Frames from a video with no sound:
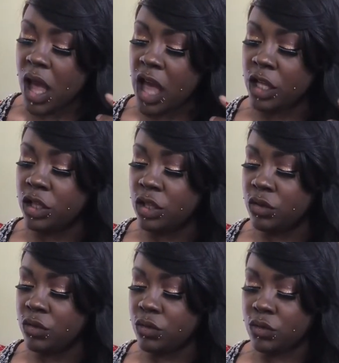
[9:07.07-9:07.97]
I
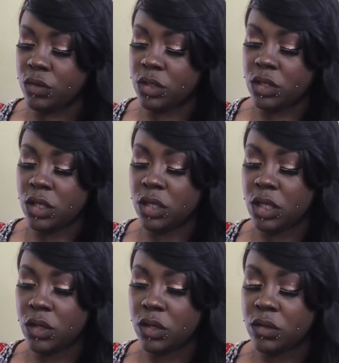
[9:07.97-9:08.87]
used,
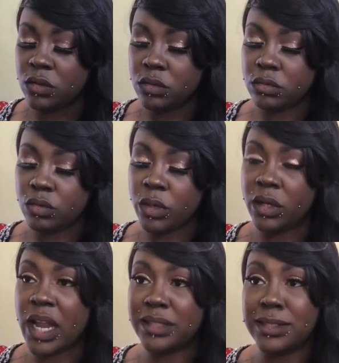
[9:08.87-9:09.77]

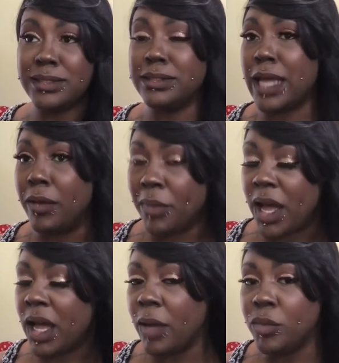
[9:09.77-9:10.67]
well, not to set my
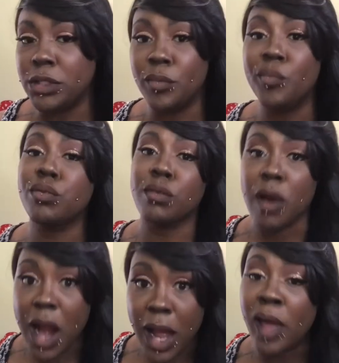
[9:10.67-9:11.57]
eye, but to
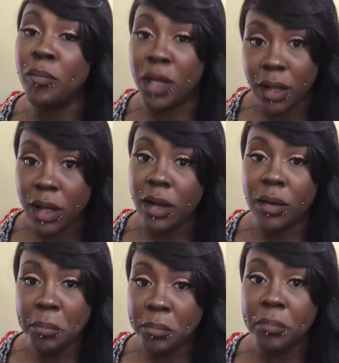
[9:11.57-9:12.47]
prime
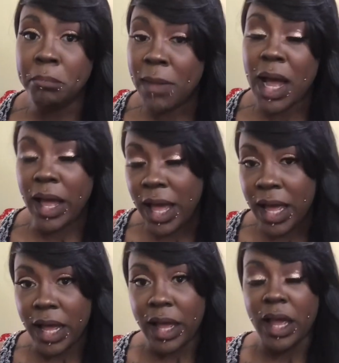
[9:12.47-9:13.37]
my
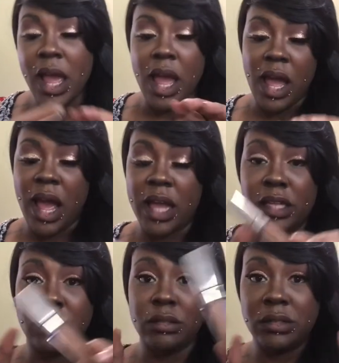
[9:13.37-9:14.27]
eye. I
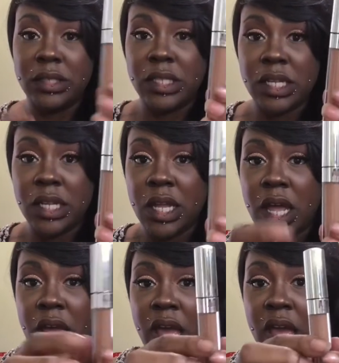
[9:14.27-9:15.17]
used
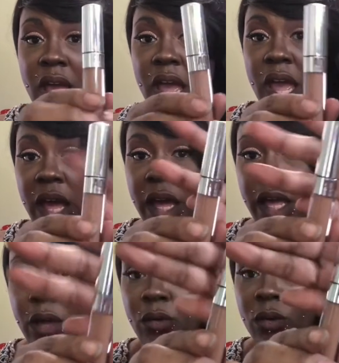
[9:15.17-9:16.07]
a